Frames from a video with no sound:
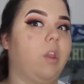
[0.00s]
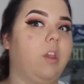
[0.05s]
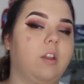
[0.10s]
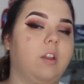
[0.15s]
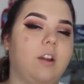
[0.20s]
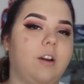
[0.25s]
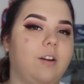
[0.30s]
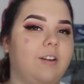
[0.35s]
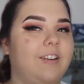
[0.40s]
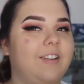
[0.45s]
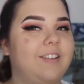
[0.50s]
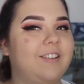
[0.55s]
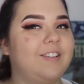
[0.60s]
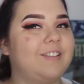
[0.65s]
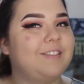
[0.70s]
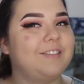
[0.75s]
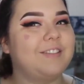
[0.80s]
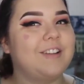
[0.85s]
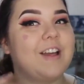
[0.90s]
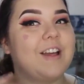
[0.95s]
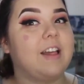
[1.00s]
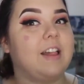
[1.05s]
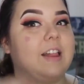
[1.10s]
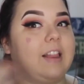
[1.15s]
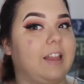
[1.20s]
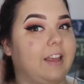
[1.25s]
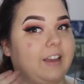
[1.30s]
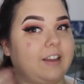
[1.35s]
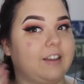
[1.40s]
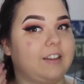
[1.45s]
you know,
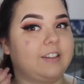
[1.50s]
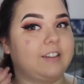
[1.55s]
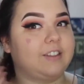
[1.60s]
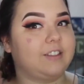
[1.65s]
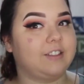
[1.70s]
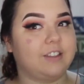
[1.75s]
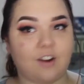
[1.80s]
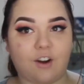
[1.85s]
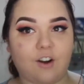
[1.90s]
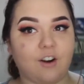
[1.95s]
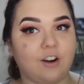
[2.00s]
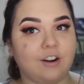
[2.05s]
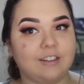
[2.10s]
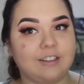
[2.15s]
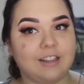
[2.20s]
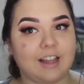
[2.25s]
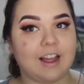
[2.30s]
like a hard